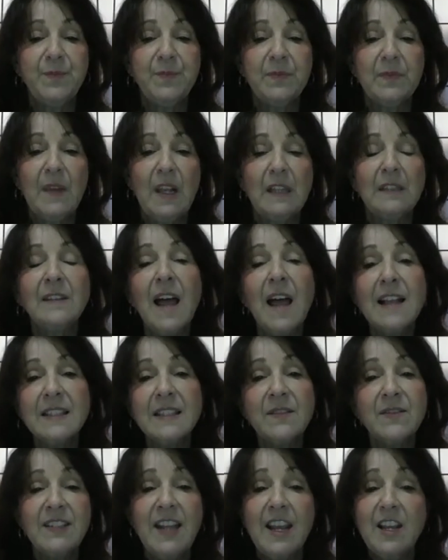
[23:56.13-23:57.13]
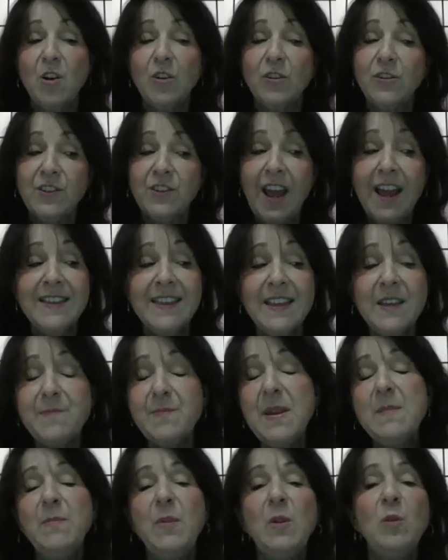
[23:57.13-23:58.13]
lots of stakeholders. I think
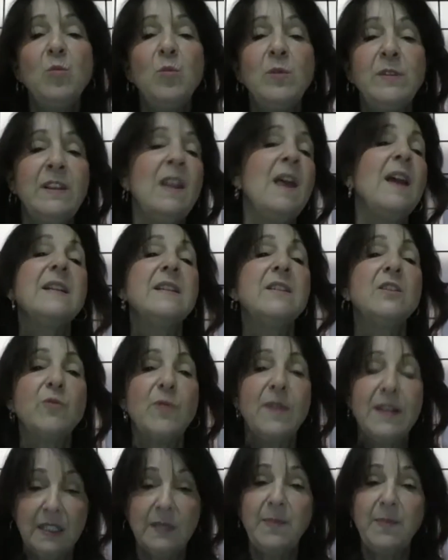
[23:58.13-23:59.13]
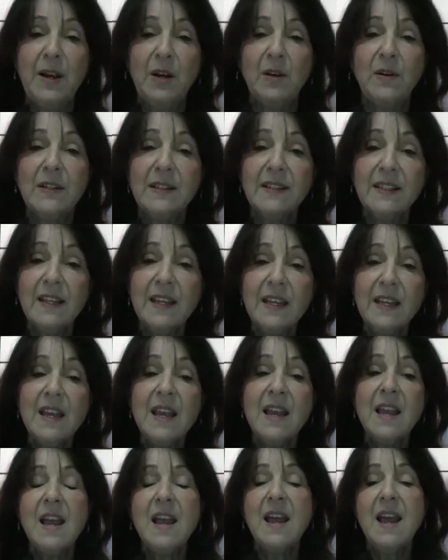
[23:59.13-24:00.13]
people would like transparency,
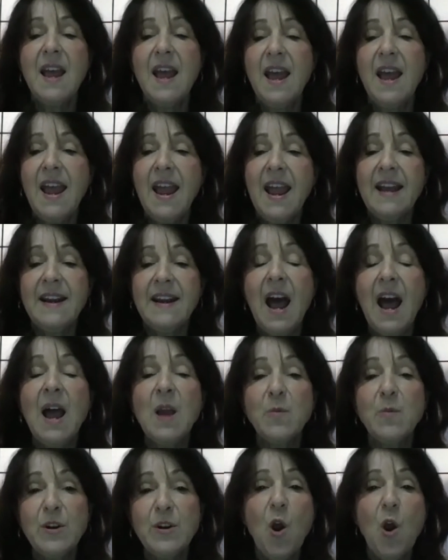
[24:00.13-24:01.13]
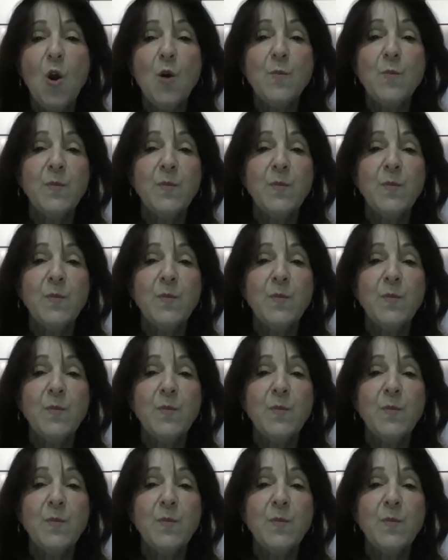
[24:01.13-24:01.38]
and I would hope